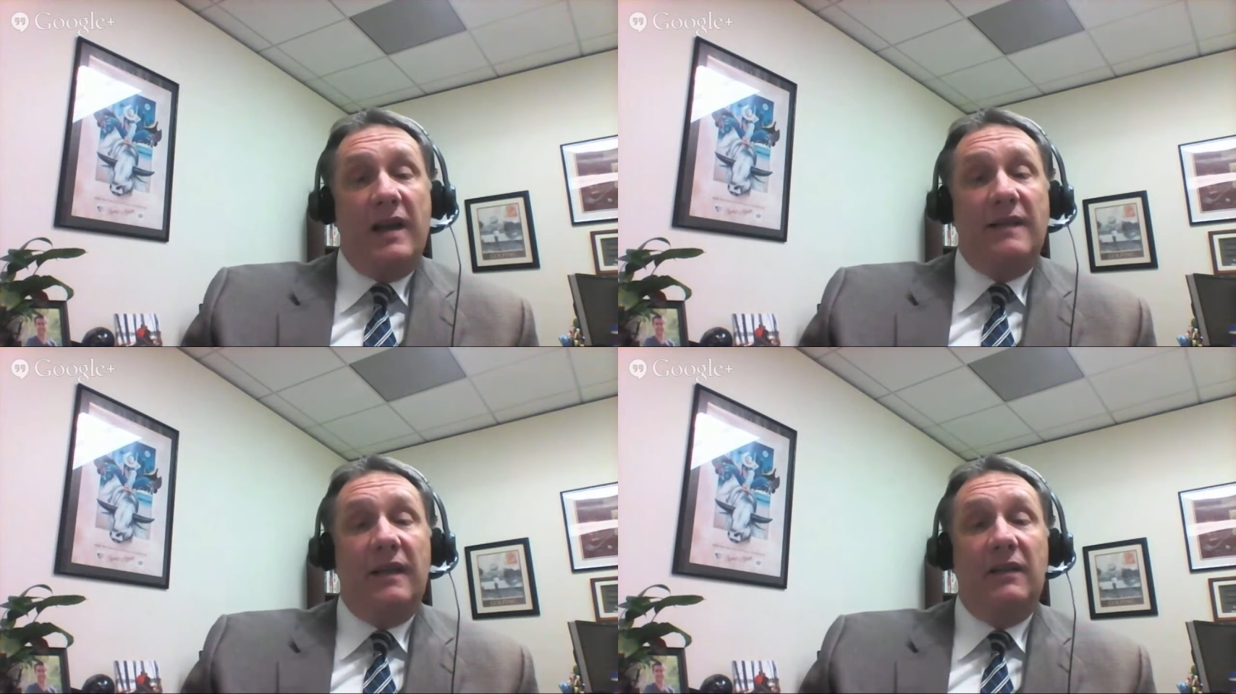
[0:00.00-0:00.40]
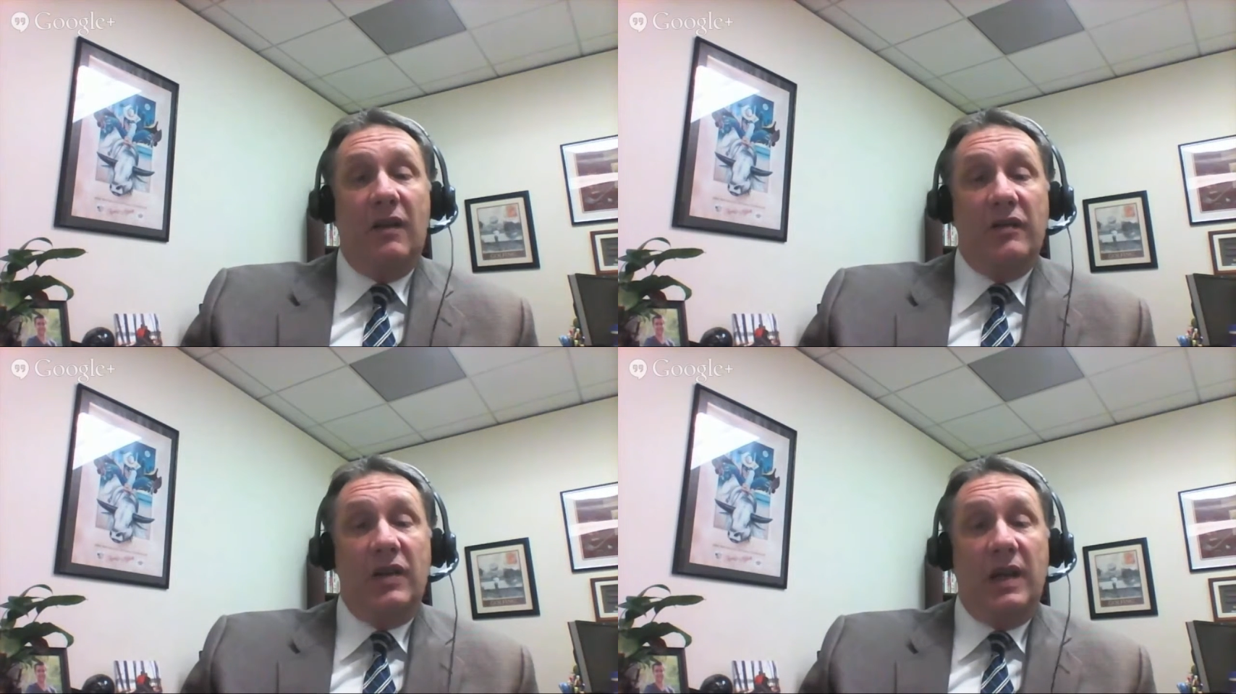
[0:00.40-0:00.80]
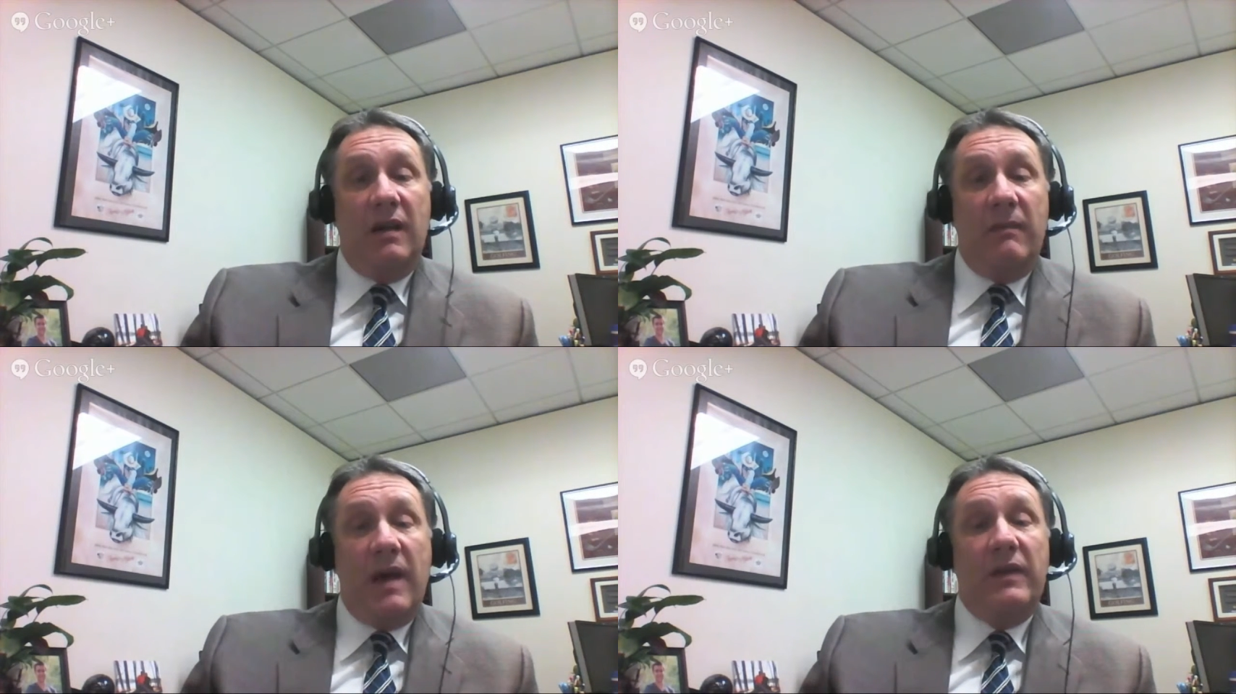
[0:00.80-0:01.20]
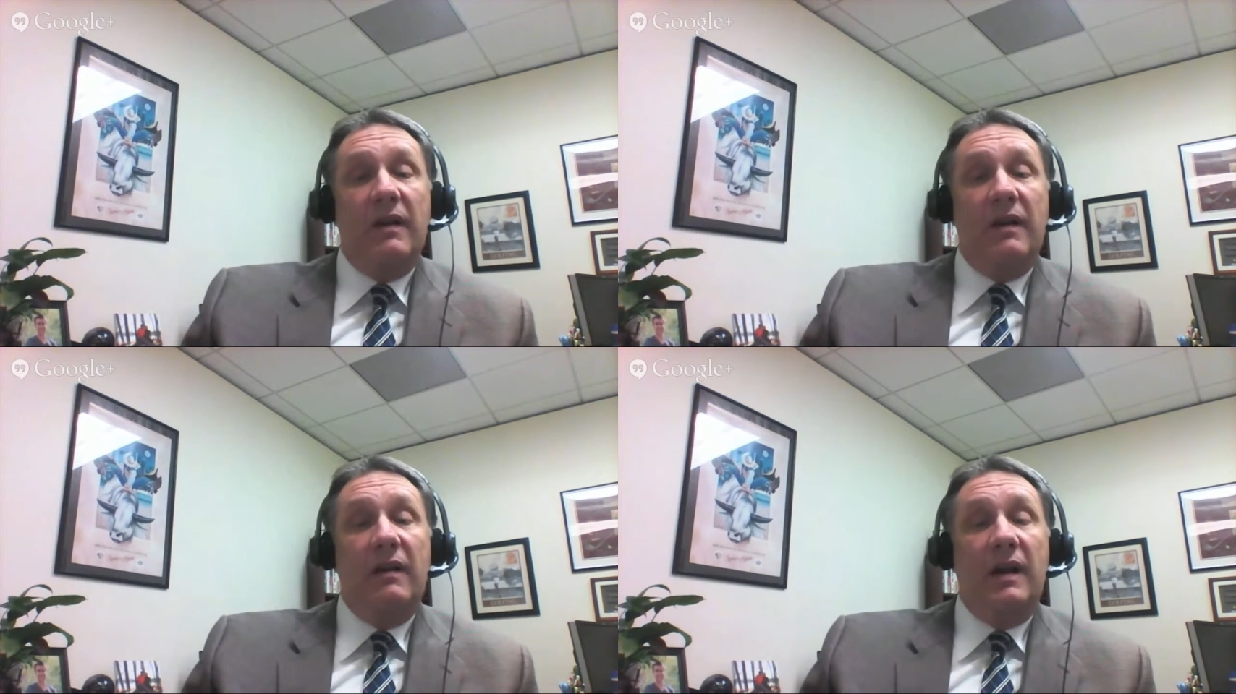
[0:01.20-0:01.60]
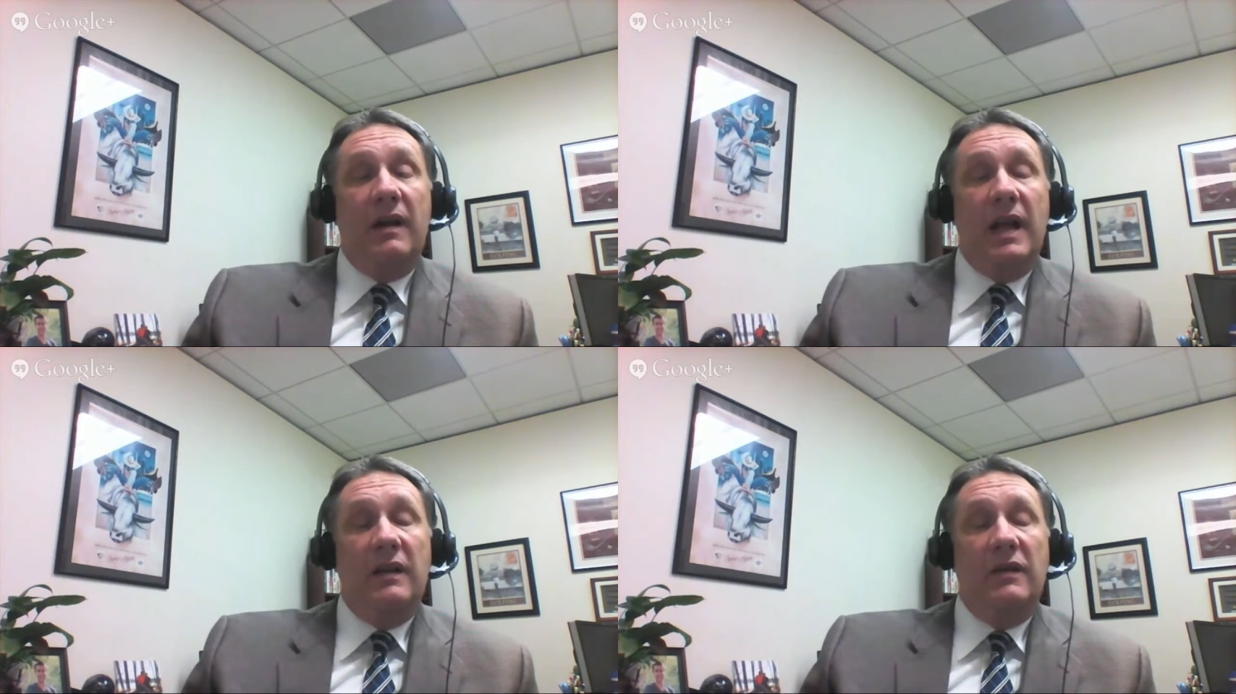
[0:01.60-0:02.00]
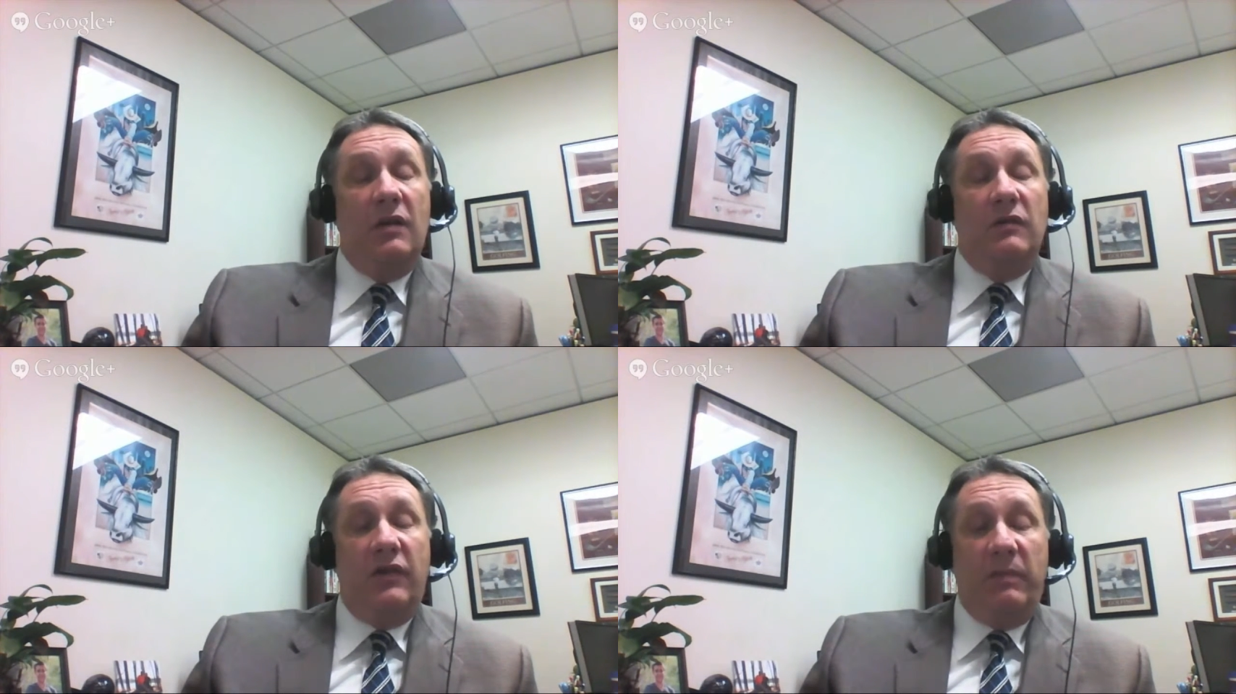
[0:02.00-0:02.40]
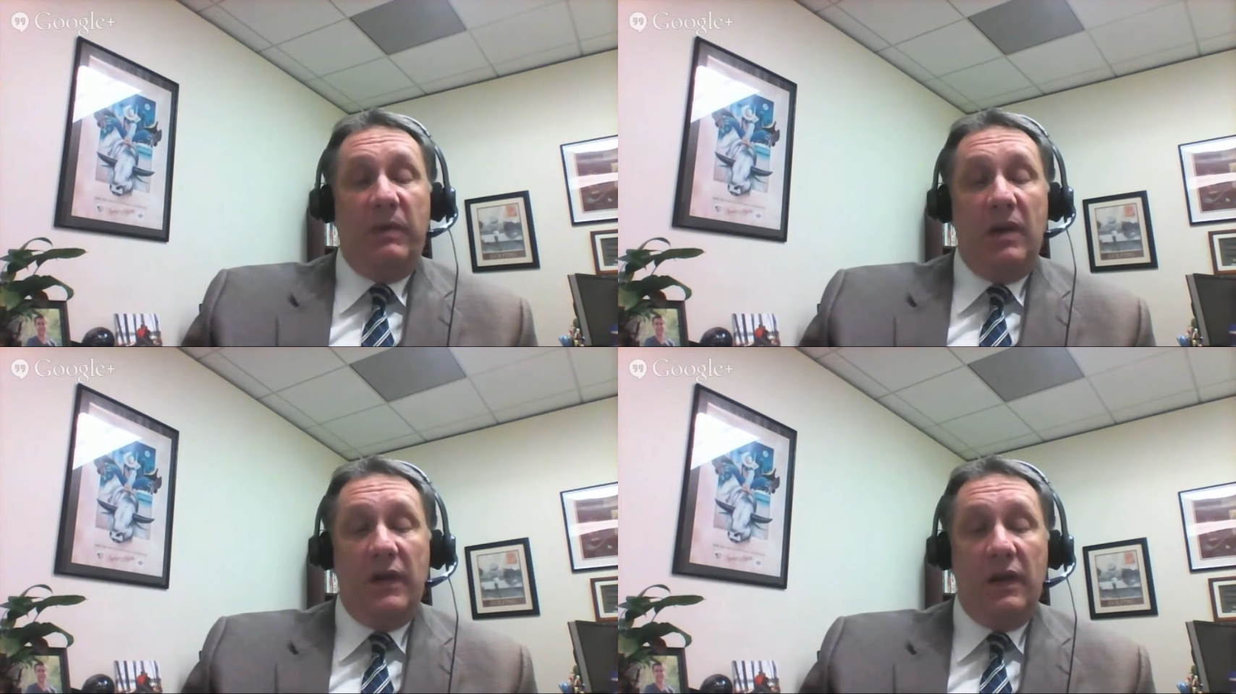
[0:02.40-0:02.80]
of technology come out there, and you know, just be on the